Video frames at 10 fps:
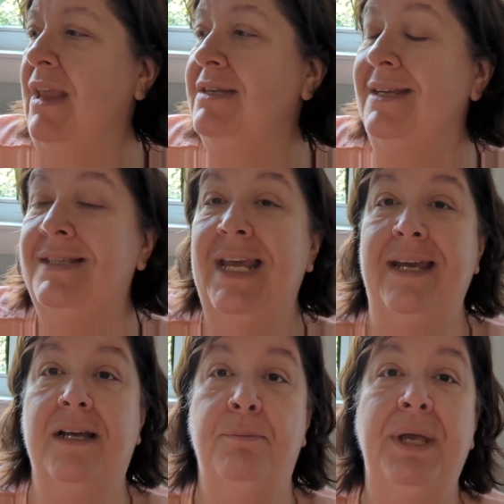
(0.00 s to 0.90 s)
to
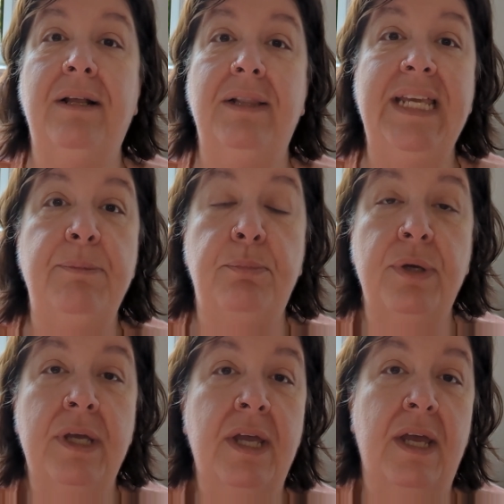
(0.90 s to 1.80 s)
take a big leap
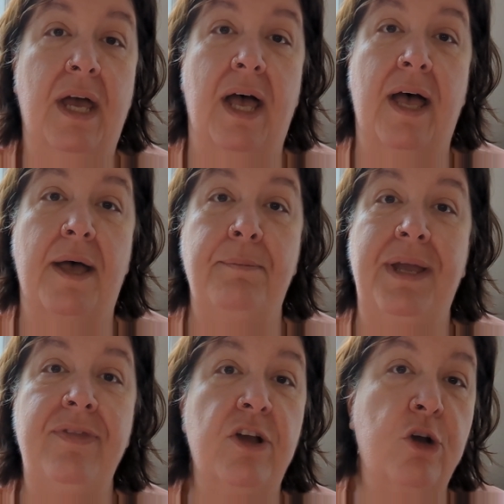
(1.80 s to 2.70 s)

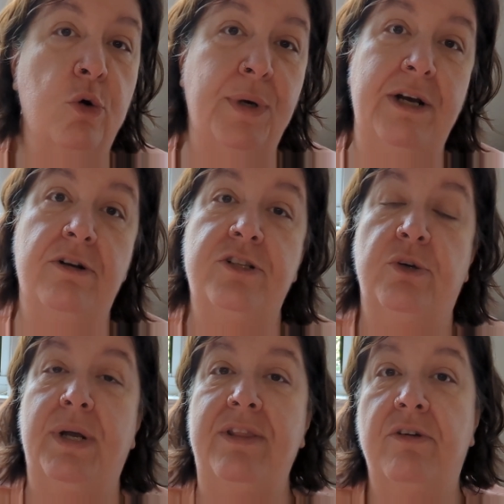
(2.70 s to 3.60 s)
in their careers,
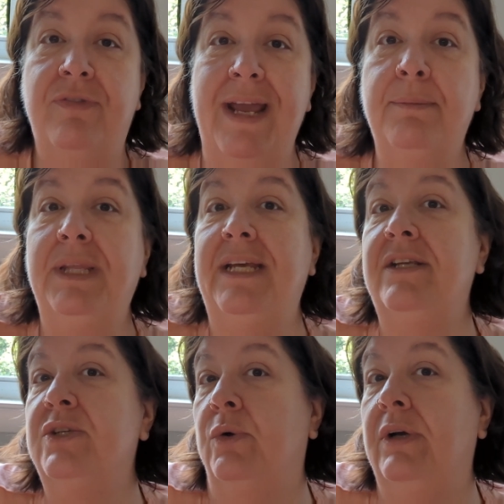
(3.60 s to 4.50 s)
or in their
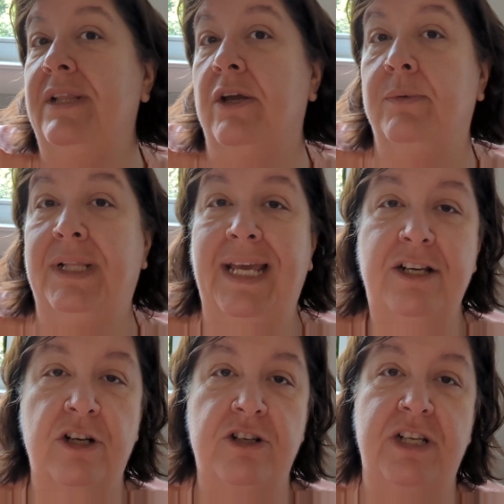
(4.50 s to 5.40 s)
families, or in their
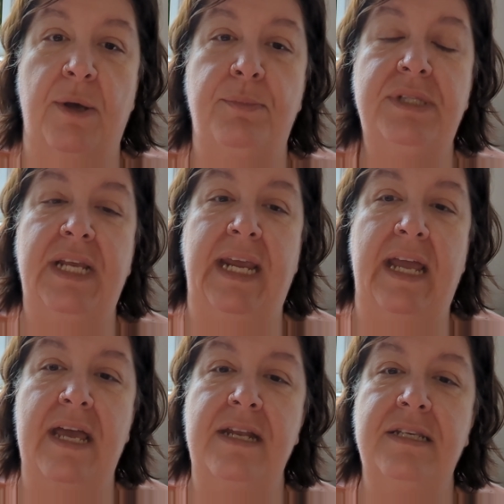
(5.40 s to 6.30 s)
relationships.
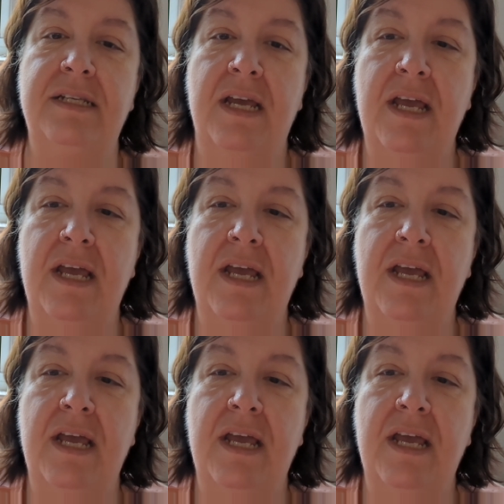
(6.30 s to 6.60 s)
And